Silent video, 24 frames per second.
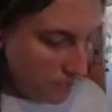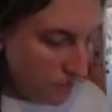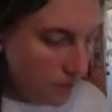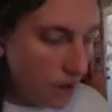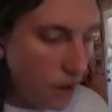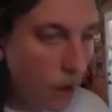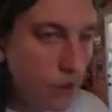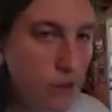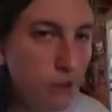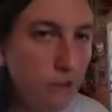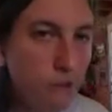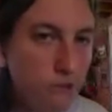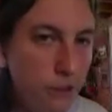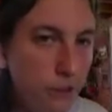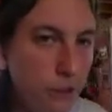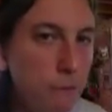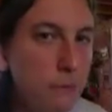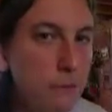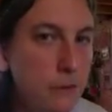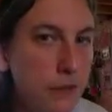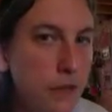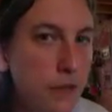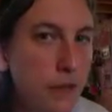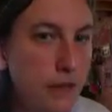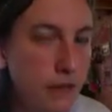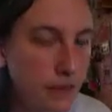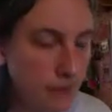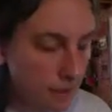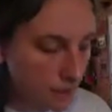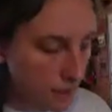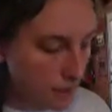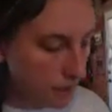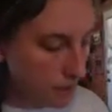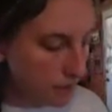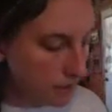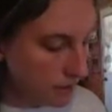the flip side of
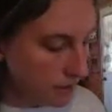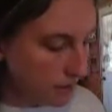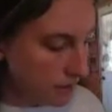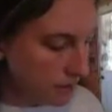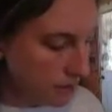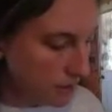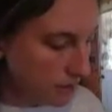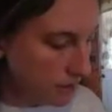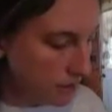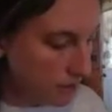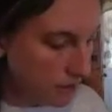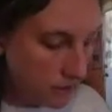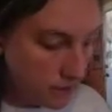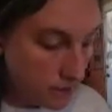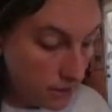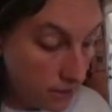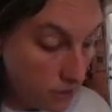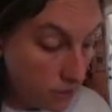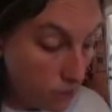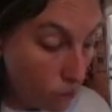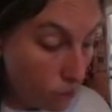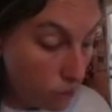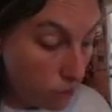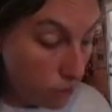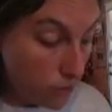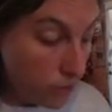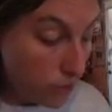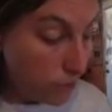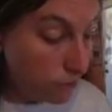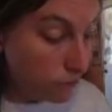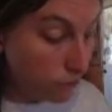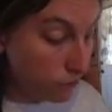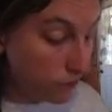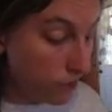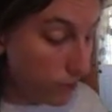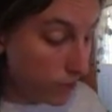that, don't be
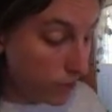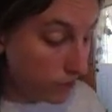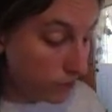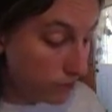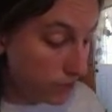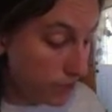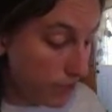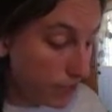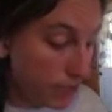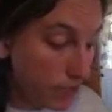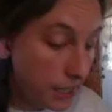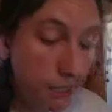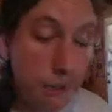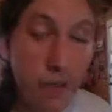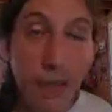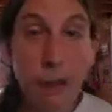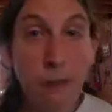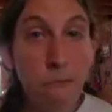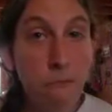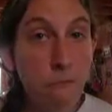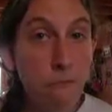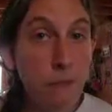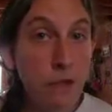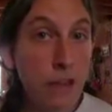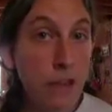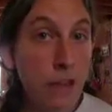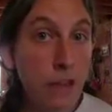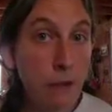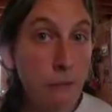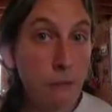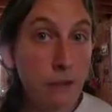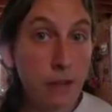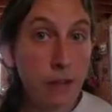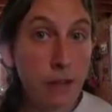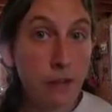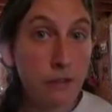afraid of taking
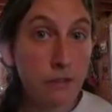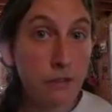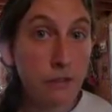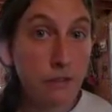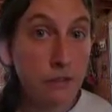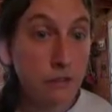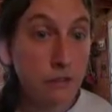hand-me-downs.